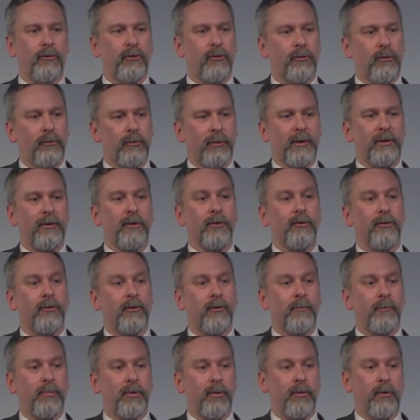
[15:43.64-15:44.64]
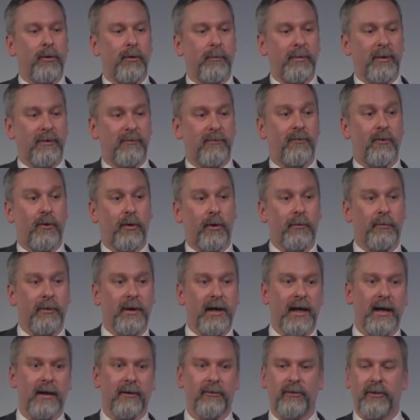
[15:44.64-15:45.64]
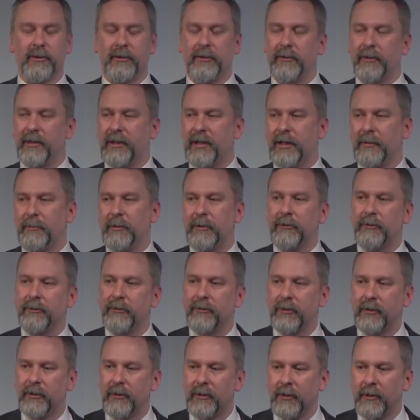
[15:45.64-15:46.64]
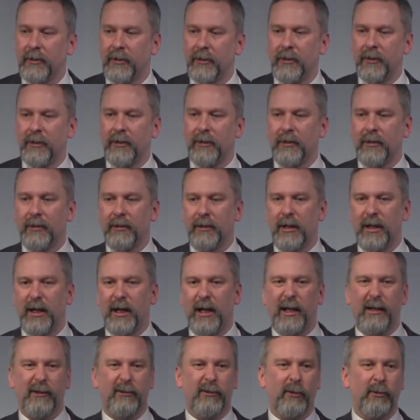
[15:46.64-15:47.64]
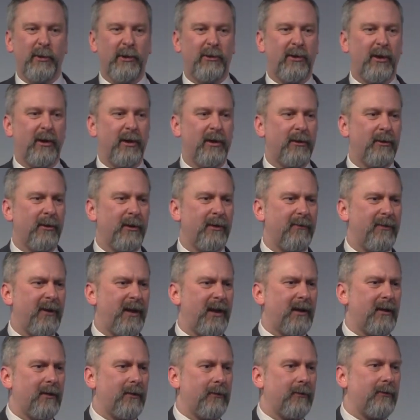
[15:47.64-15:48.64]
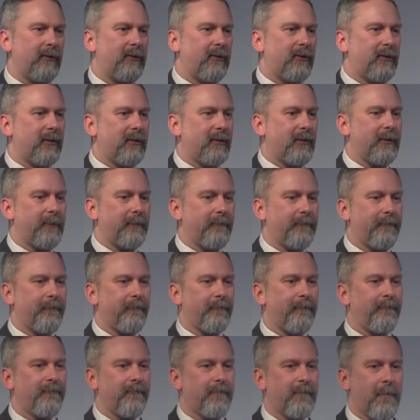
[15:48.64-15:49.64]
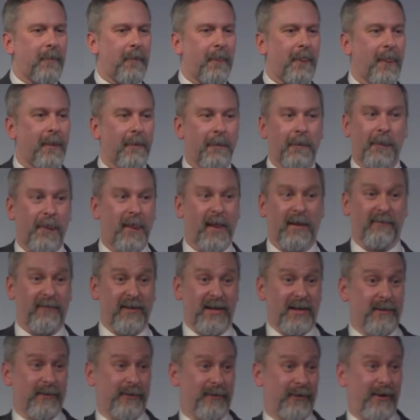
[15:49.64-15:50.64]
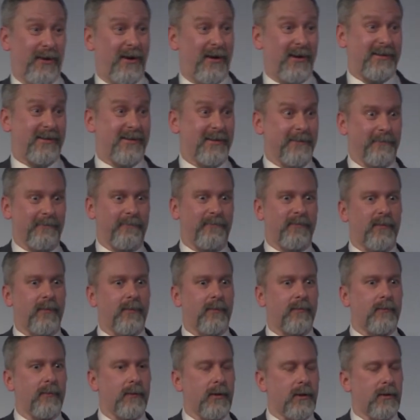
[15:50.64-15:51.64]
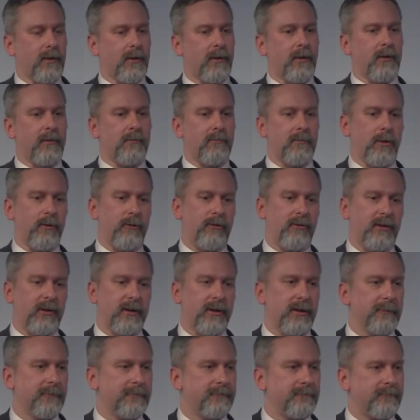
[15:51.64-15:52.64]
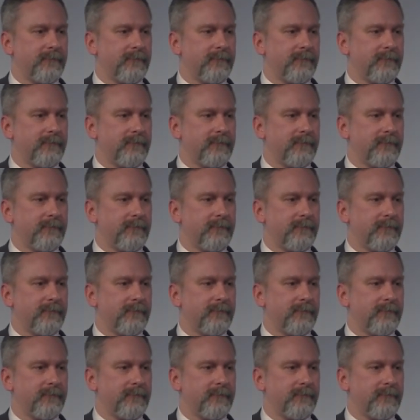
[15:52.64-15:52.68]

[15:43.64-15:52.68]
reduce the pool before we actually do the demos. And so we started doing videos. Videos are awesome, mostly.